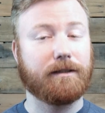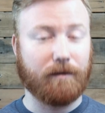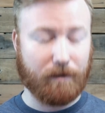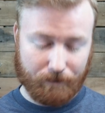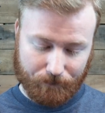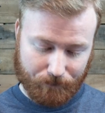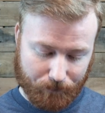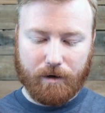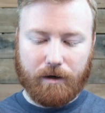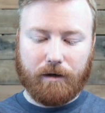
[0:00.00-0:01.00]
lot.
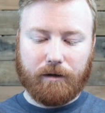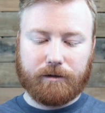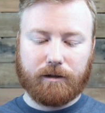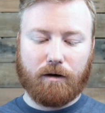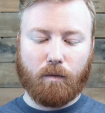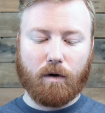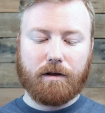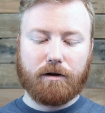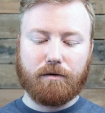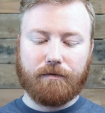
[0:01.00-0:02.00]
So one of
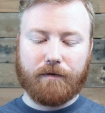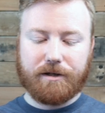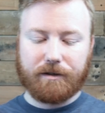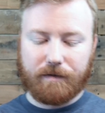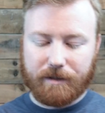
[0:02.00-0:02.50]
the cool features of this